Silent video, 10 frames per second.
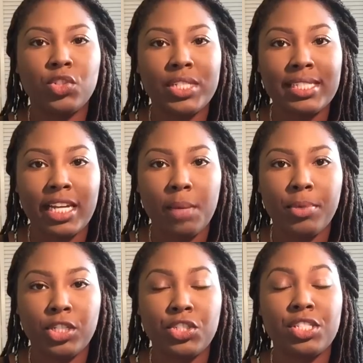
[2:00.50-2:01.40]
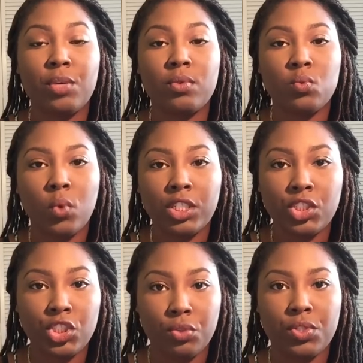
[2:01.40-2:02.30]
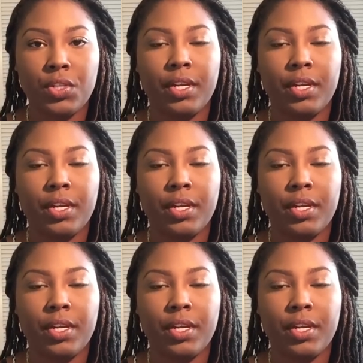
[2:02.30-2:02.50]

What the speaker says: dress that I purchased, it was one shoulder,